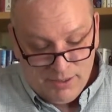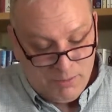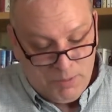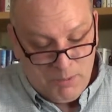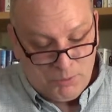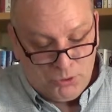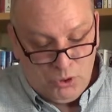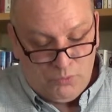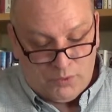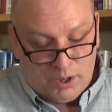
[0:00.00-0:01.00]
The people
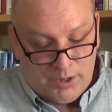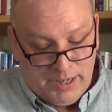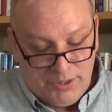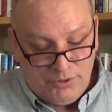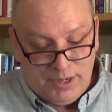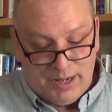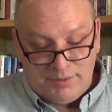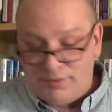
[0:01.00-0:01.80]
too far in do not